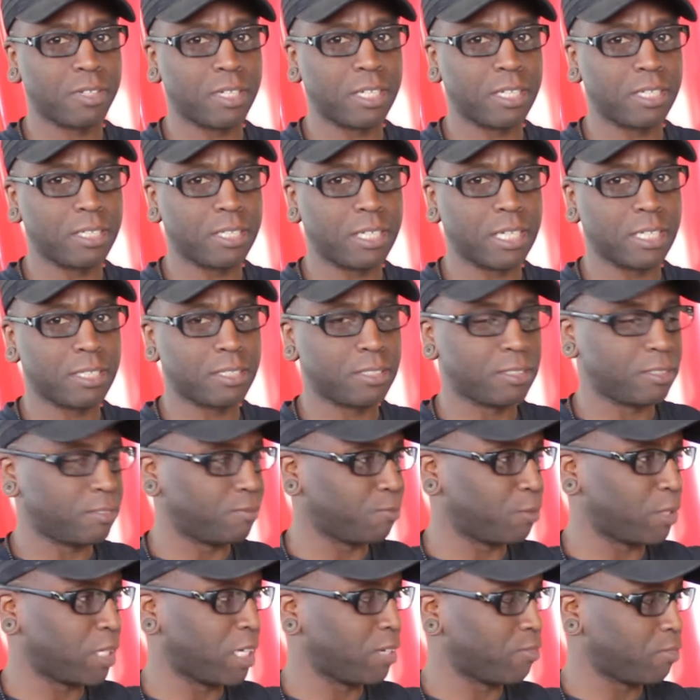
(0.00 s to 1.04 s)
and
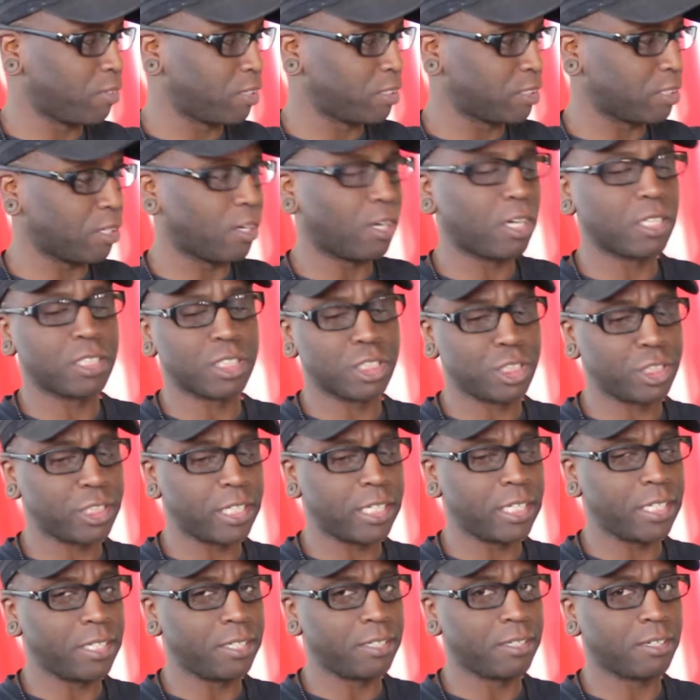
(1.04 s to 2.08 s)
getting whatever is on the
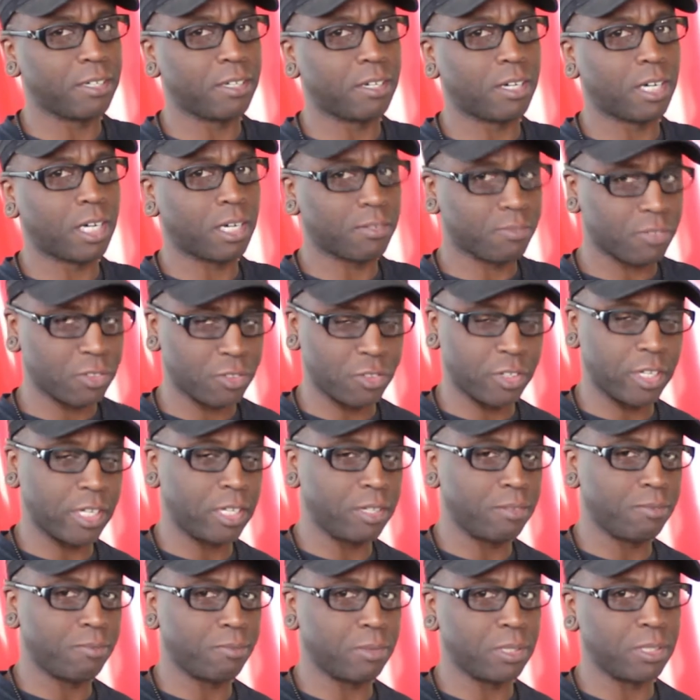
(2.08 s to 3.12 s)
chain off the
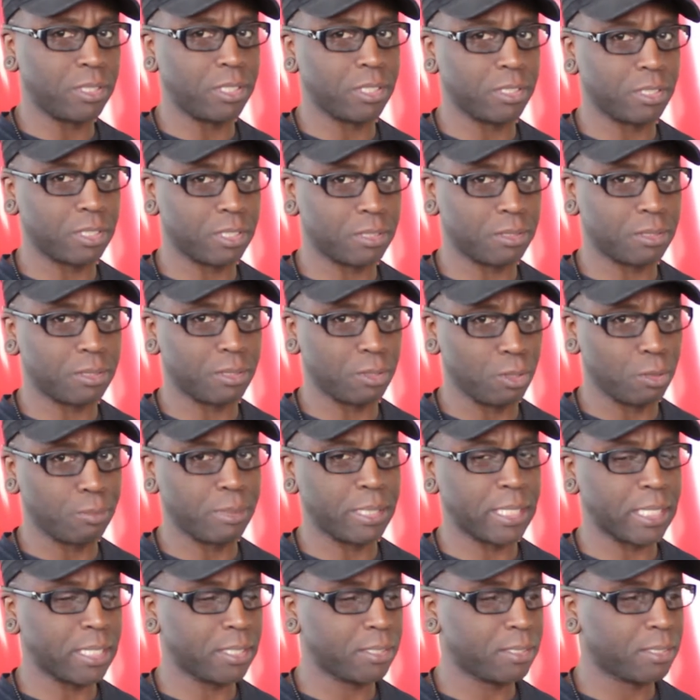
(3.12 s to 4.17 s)
chain when you're
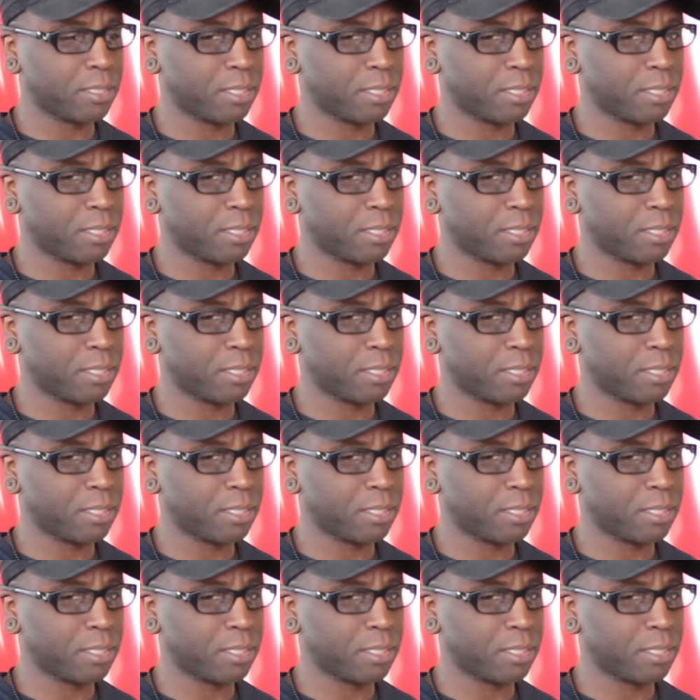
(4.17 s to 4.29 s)
lubing it.